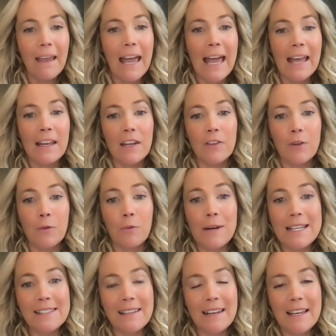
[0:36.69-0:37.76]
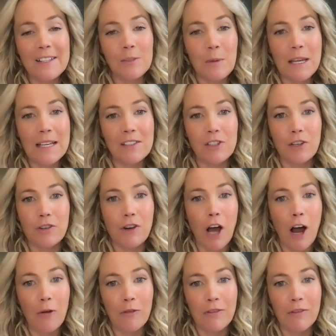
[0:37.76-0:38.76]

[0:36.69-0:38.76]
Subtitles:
And the reason is because you're not